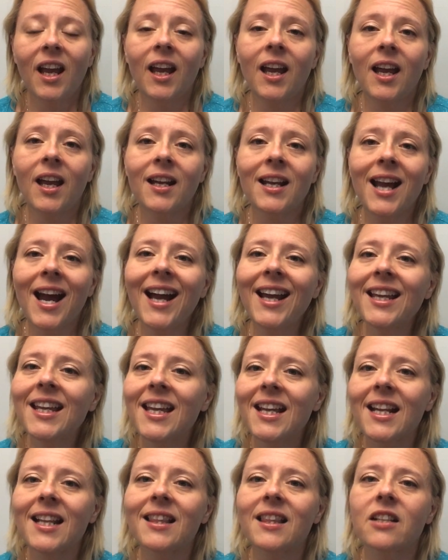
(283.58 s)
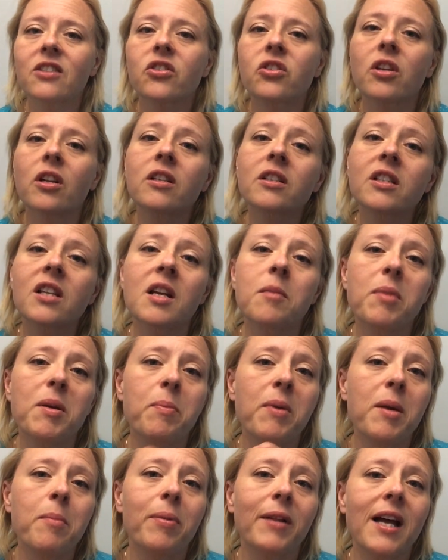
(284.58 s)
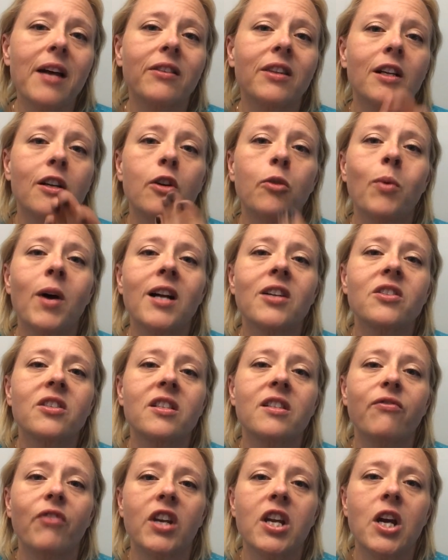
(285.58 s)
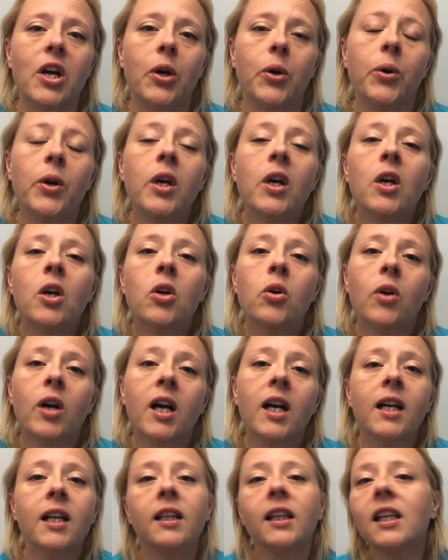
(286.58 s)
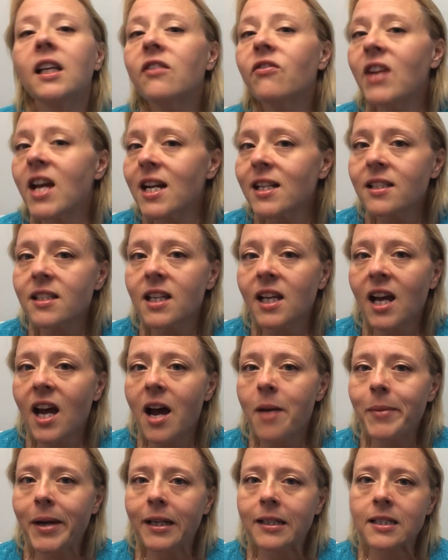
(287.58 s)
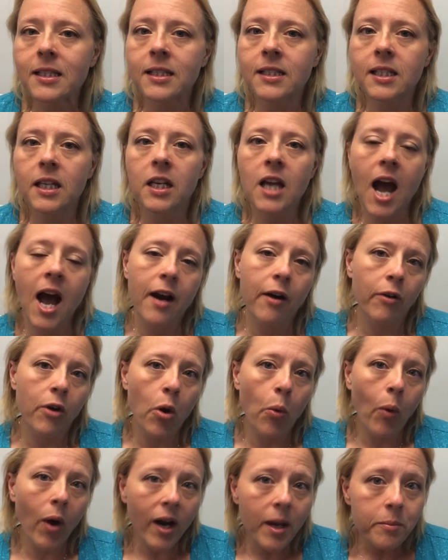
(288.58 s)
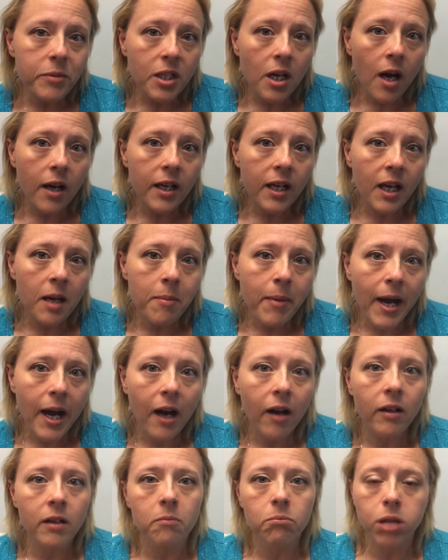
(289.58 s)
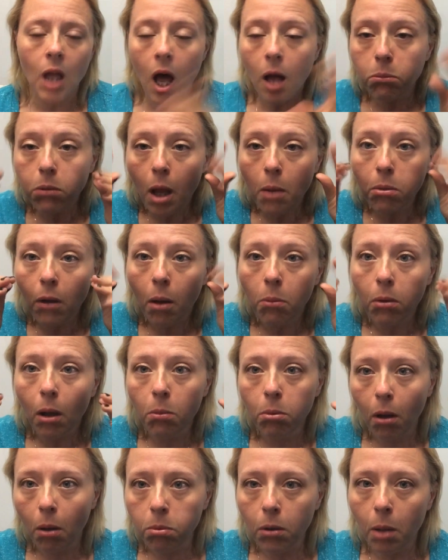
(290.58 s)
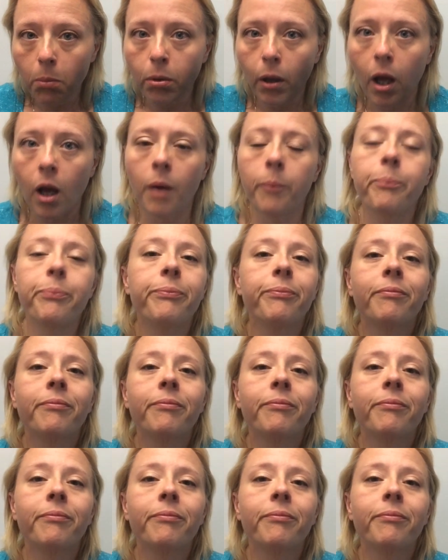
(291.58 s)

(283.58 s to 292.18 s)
And I get it. There's going to be people out there who watch this video who are going to leave nasty comments and say, I don't know what I'm talking about, and blah, blah, blah, blah, blah, blah, blah.